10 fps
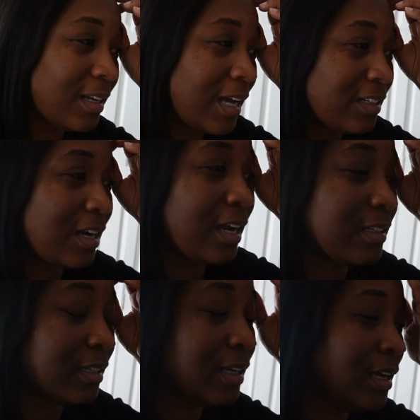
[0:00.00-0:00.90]
I'm not trying
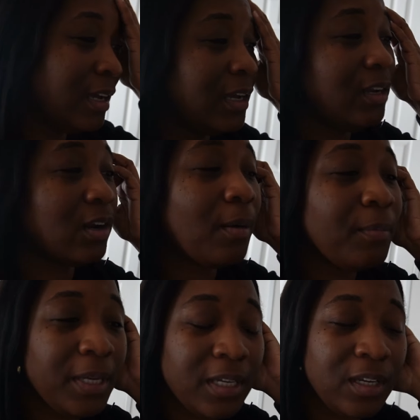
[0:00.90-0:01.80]
to you know, I'm
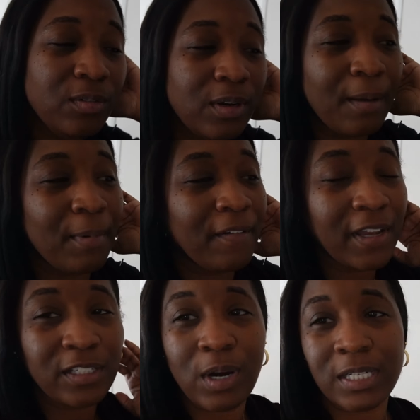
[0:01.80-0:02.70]
gonna be cute and have my
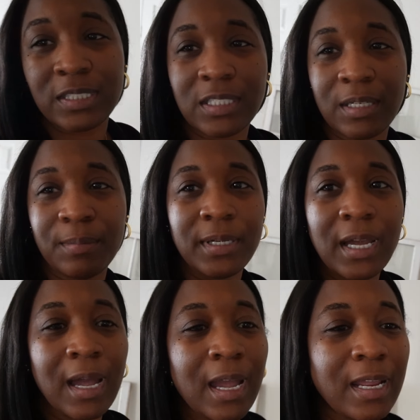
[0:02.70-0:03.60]
face washed and stuff,
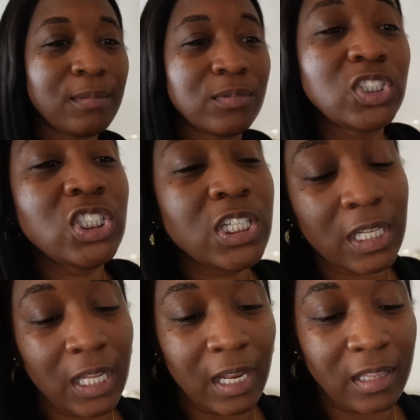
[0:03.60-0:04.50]
but I am
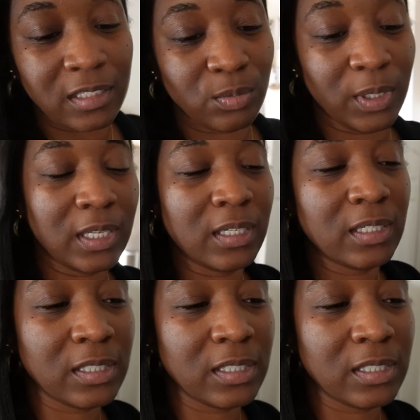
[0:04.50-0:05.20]
chilling this weekend.